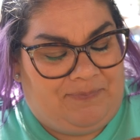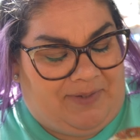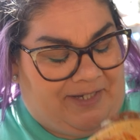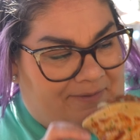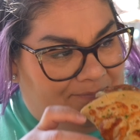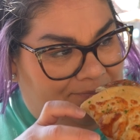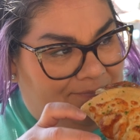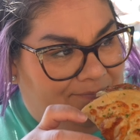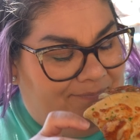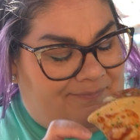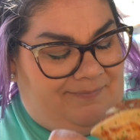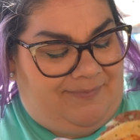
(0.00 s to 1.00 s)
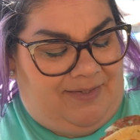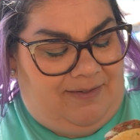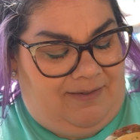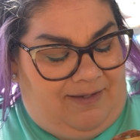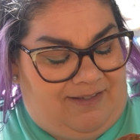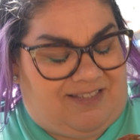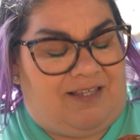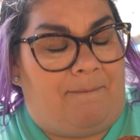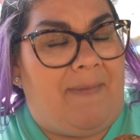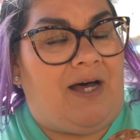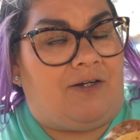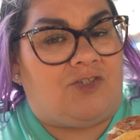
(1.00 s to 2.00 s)
But it
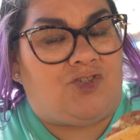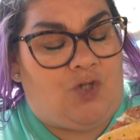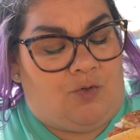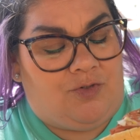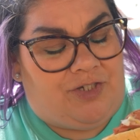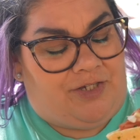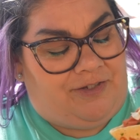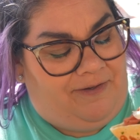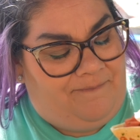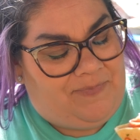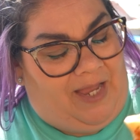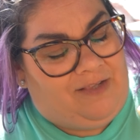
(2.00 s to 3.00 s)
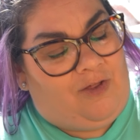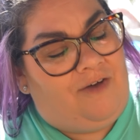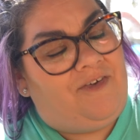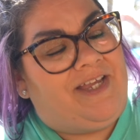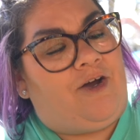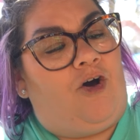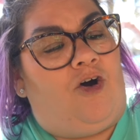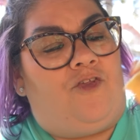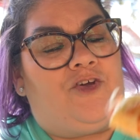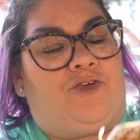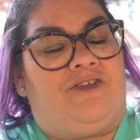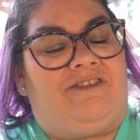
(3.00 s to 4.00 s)
smells so good. I love like all
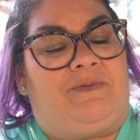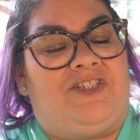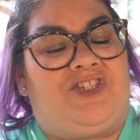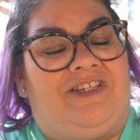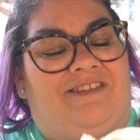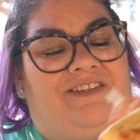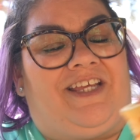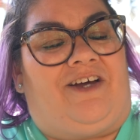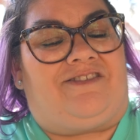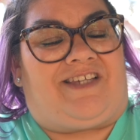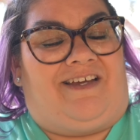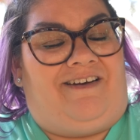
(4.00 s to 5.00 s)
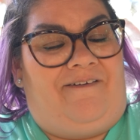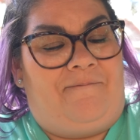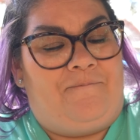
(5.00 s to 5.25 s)
the crispy cheese on the outside.